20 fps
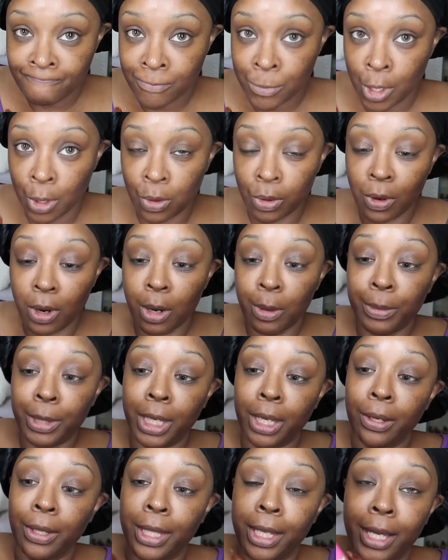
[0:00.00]
Don't quote
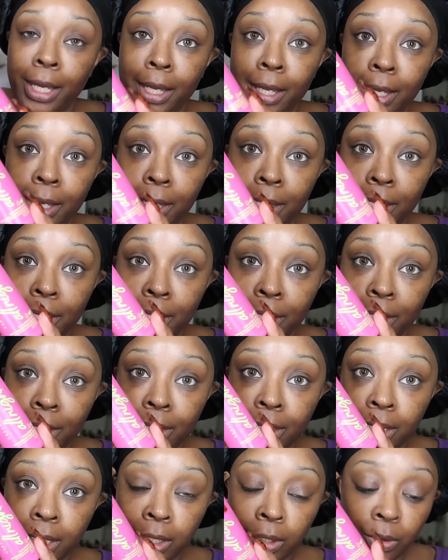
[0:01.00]
me on that.
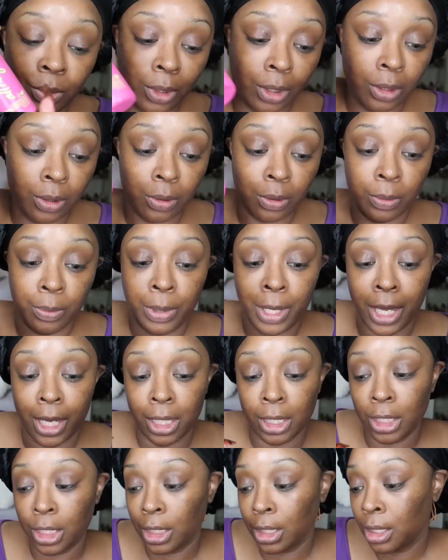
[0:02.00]
It's a cute little
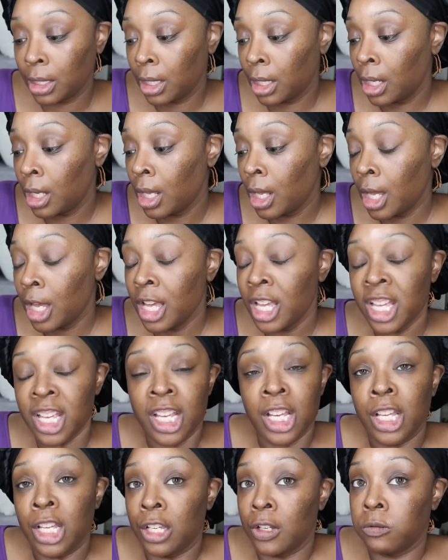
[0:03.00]
packaging.
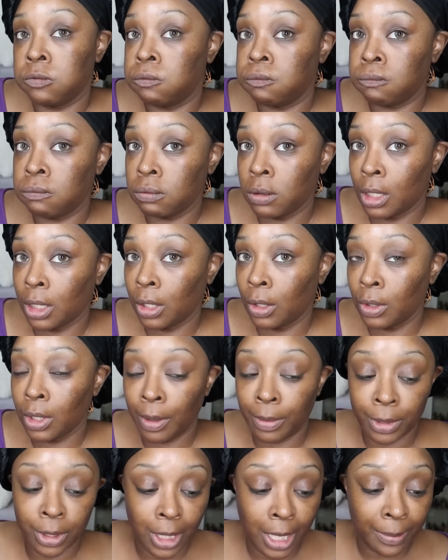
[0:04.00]
I told you
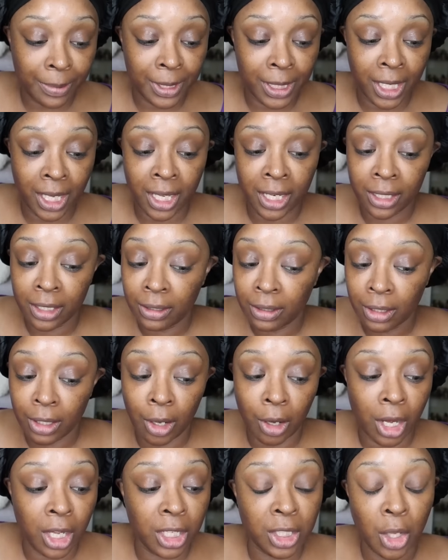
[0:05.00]
I'm gonna stop saying little
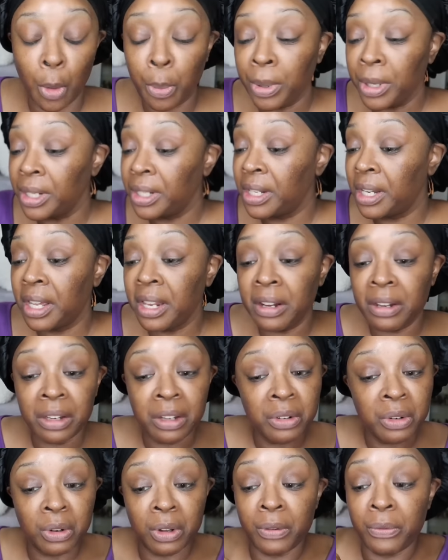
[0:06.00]
because don't put nothing
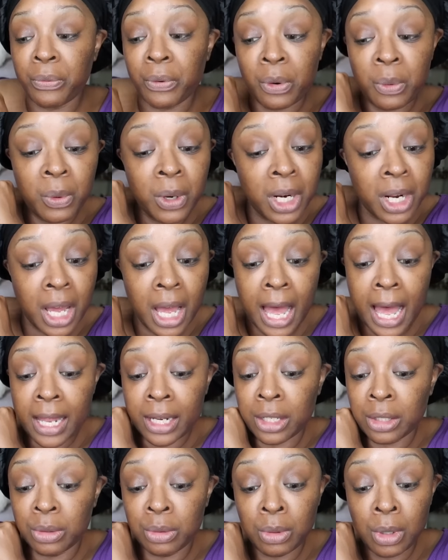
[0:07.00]
little in front of what I
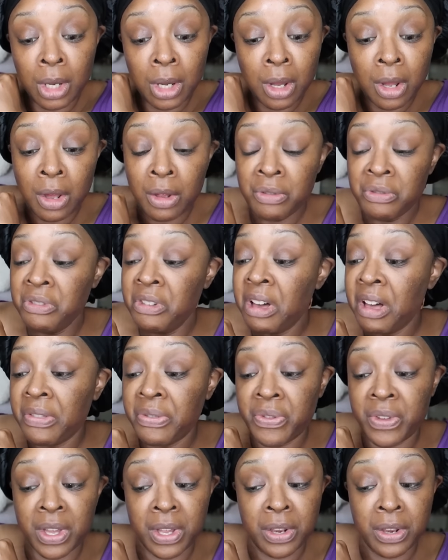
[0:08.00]
do.
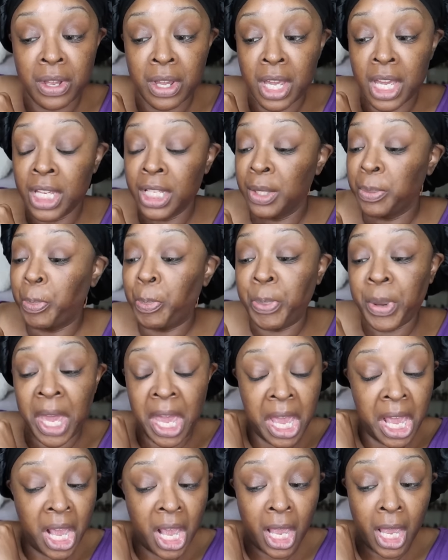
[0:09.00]
Nothing. It's
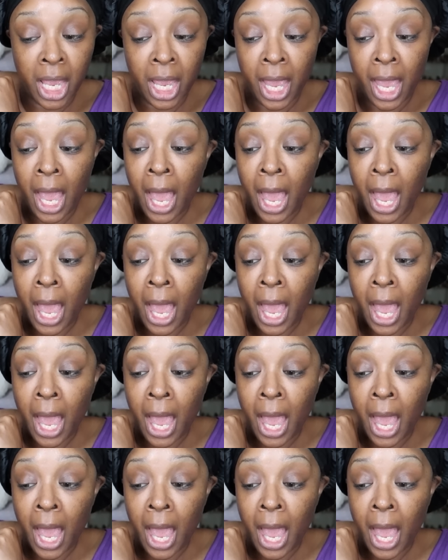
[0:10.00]
big.